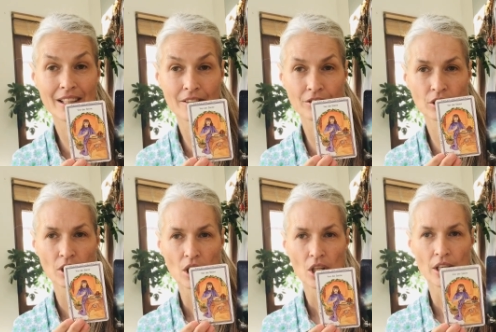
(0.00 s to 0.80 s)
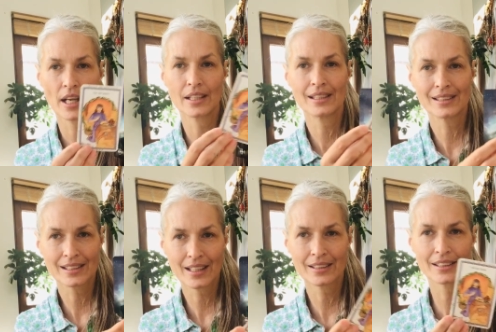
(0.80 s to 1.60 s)
devil. That is
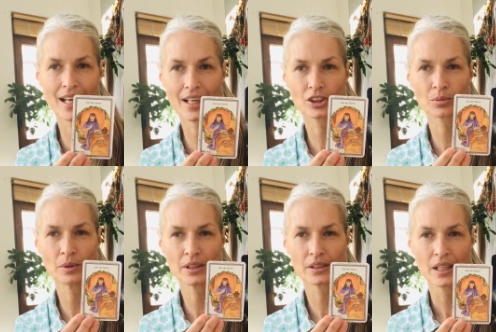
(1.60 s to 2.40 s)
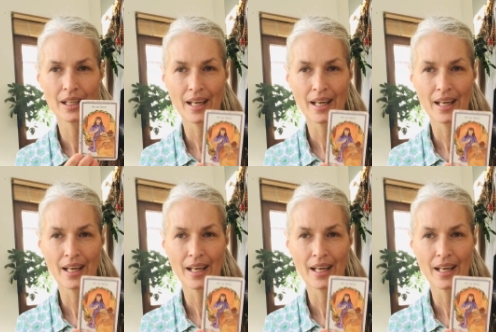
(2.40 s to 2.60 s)
the attachment.